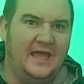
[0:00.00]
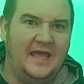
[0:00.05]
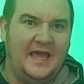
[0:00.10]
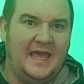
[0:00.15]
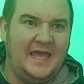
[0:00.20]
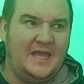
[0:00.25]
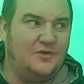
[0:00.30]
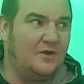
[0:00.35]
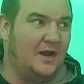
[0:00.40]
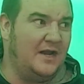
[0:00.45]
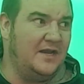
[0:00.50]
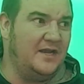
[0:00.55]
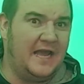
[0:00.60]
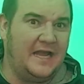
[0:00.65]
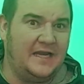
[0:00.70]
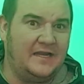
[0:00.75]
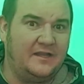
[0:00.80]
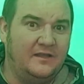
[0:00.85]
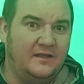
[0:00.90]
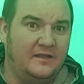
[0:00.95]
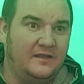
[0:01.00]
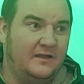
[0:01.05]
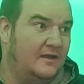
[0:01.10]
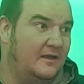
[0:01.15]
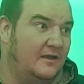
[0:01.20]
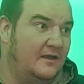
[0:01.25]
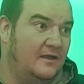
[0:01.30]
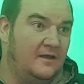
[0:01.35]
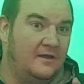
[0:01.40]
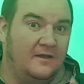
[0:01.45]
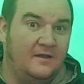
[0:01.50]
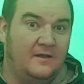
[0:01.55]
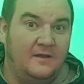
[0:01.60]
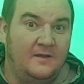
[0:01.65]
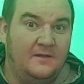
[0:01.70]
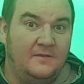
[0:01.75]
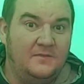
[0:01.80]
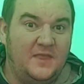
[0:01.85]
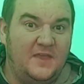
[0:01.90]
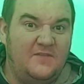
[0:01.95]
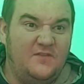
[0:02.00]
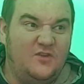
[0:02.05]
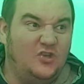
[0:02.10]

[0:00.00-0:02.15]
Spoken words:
Hey, granddad, they've